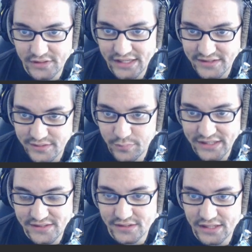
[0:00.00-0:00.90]
cases.
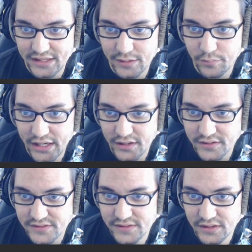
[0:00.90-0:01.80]
Basically, it
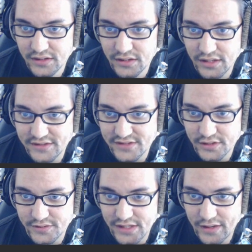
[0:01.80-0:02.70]
compares, it
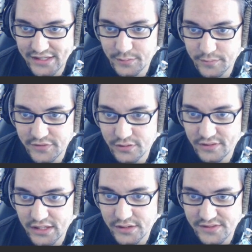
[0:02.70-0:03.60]
zeroes out XMM2
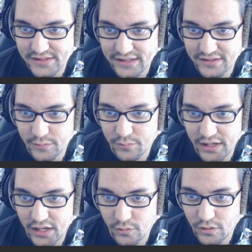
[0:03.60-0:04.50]
and then uses that to
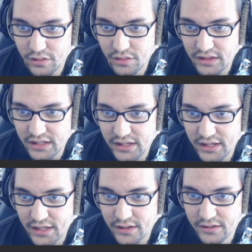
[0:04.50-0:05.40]
compare with the
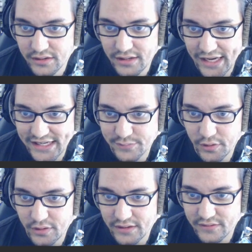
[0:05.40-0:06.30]

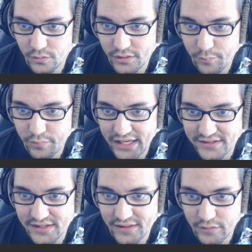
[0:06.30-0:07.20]
exponent or the
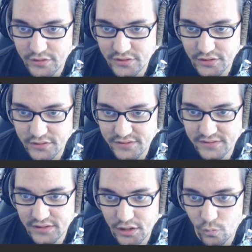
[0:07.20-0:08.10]
base, and then returns
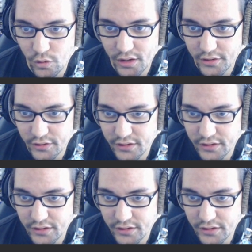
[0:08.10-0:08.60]
1